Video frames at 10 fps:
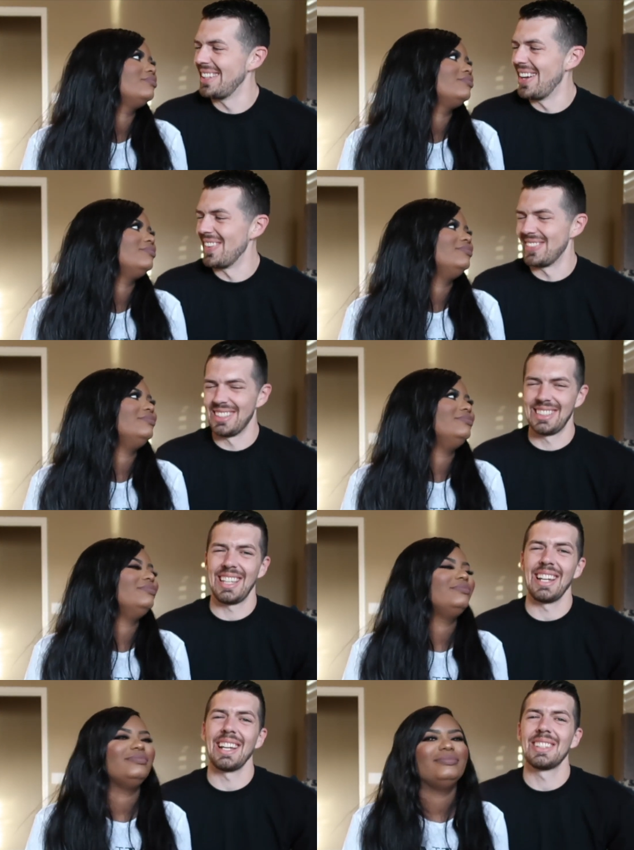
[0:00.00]
Speaker 1: no, I'm just
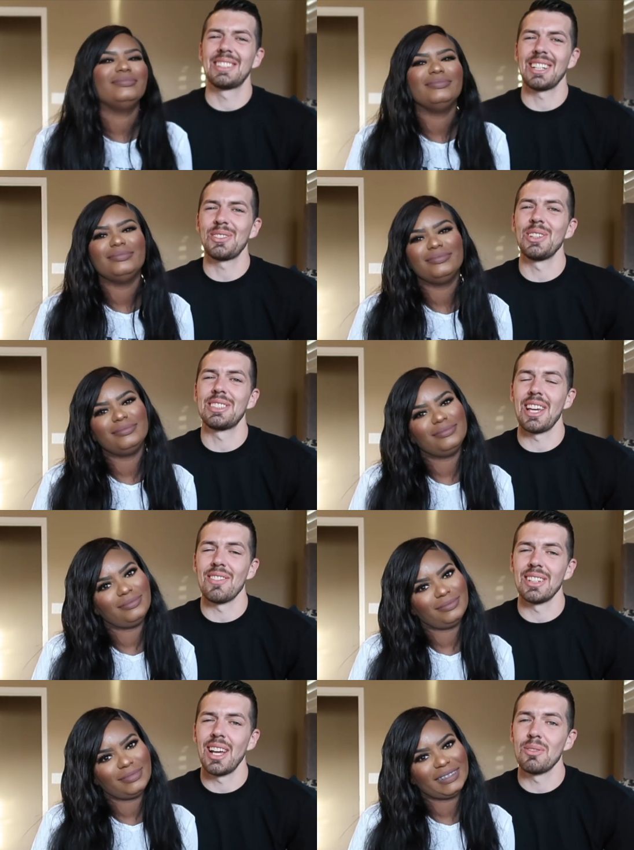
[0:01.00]
kidding. Six foot
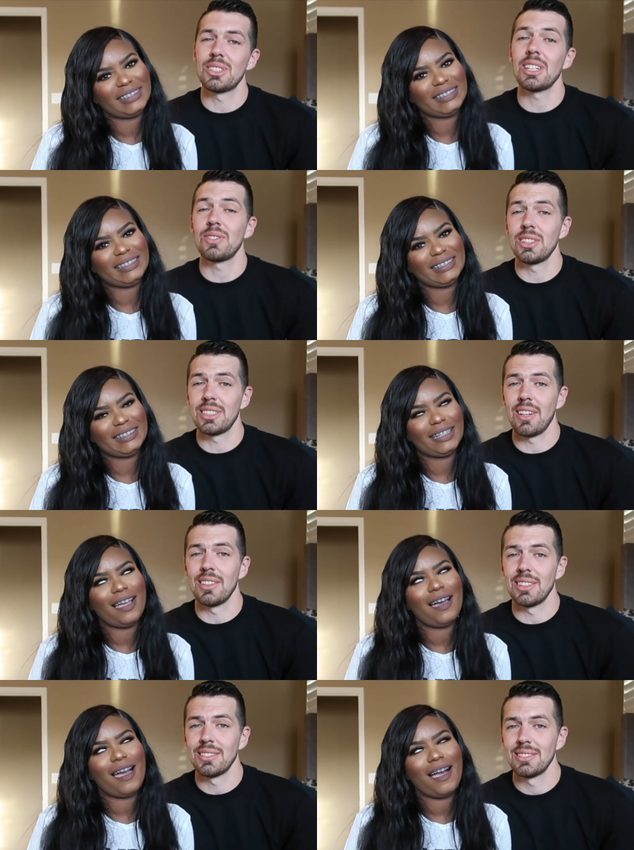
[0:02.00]
seven. I'm six foot
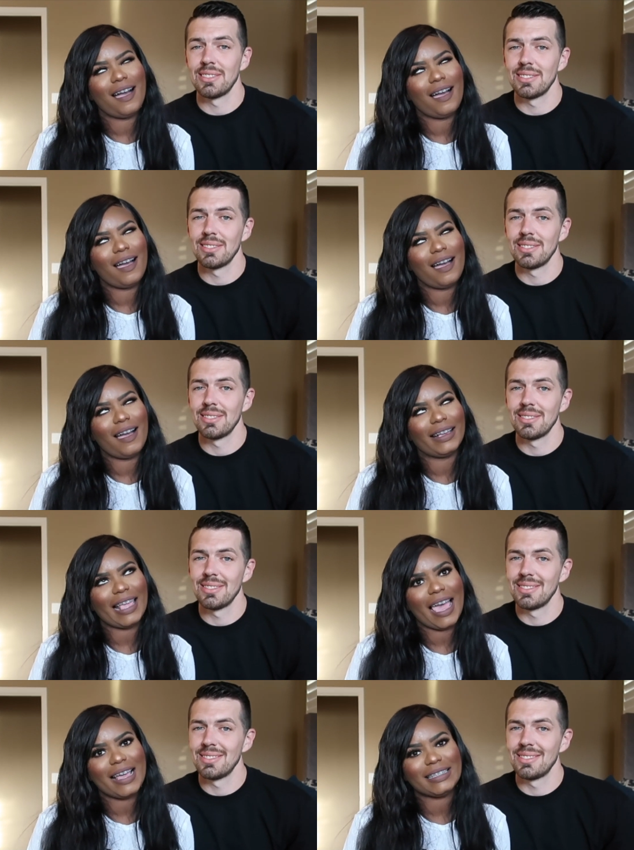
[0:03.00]
seven.
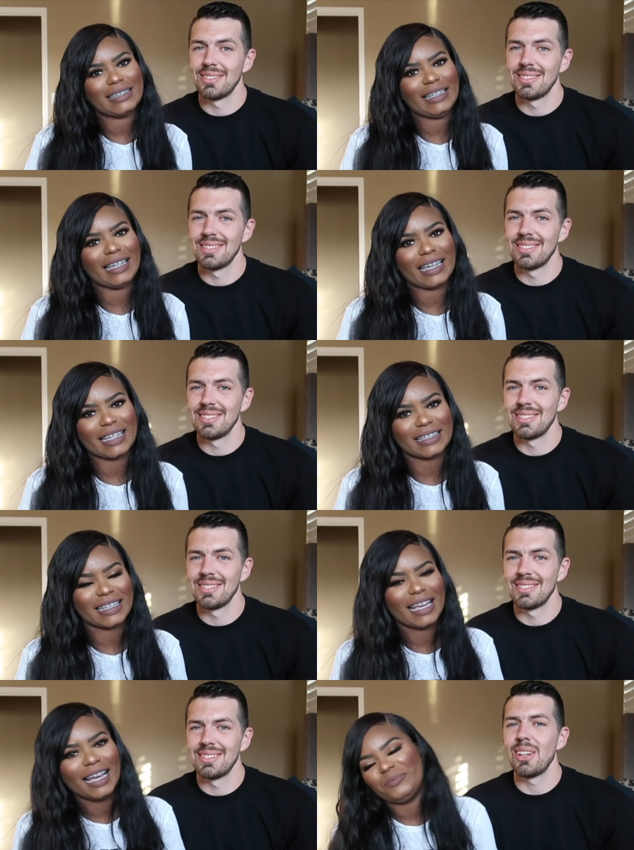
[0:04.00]
Speaker 2: He
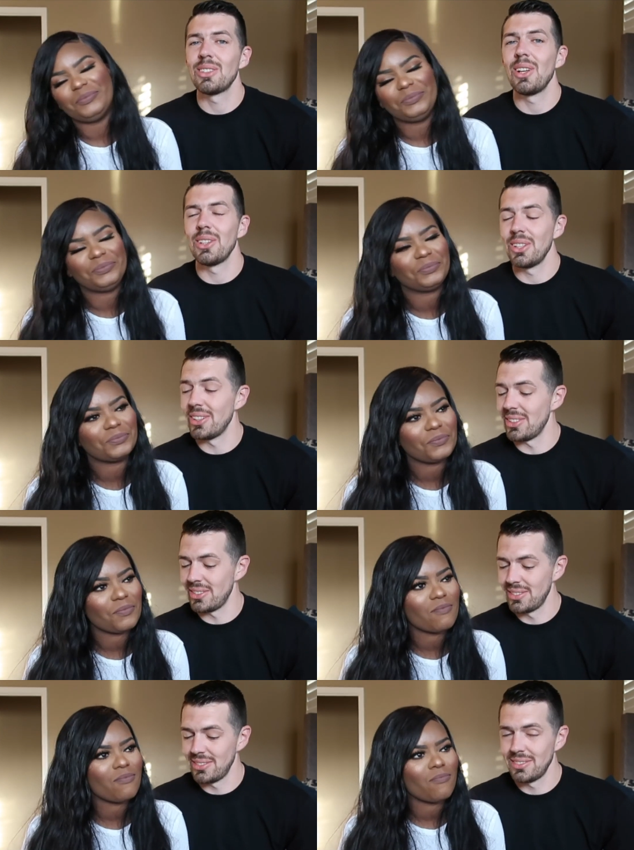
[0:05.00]
is. How tall are you?
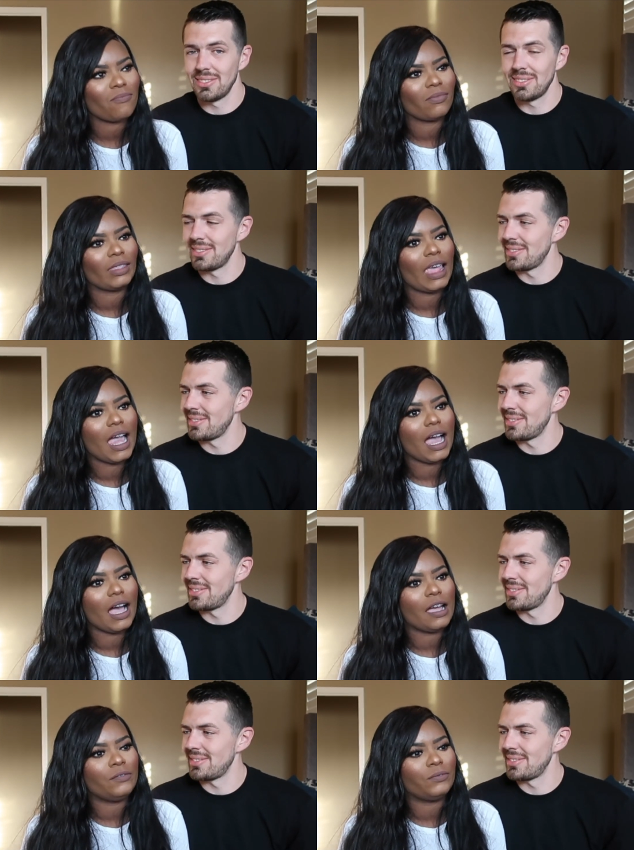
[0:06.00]

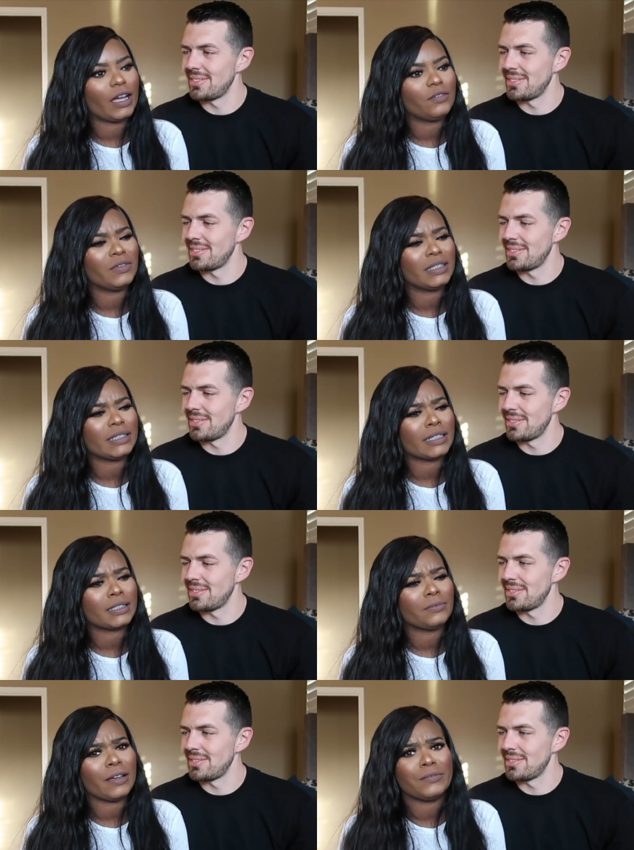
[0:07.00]
I'm five foot
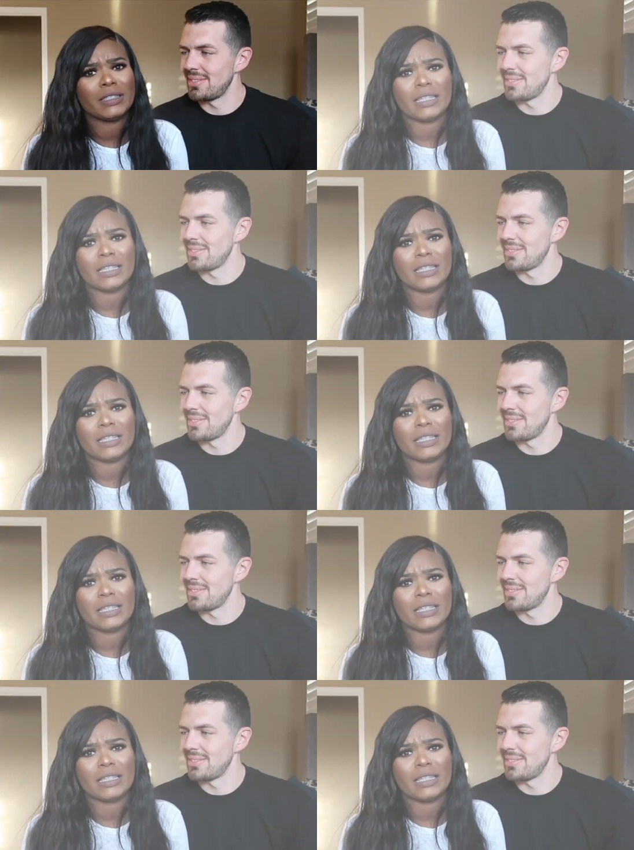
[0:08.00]
six, five foot